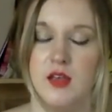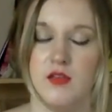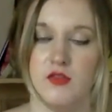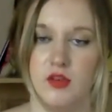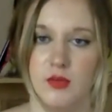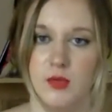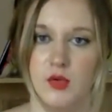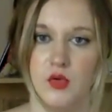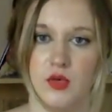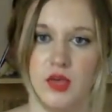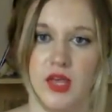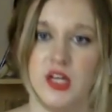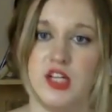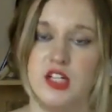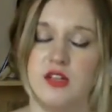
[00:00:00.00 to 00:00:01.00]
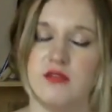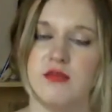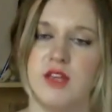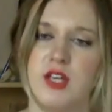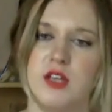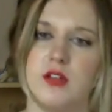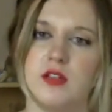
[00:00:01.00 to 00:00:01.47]
from your energy
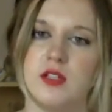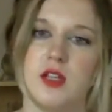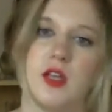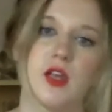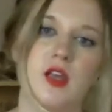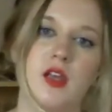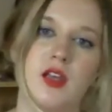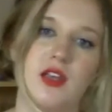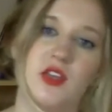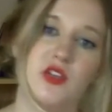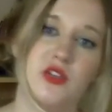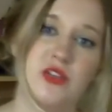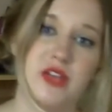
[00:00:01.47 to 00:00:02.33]
field. You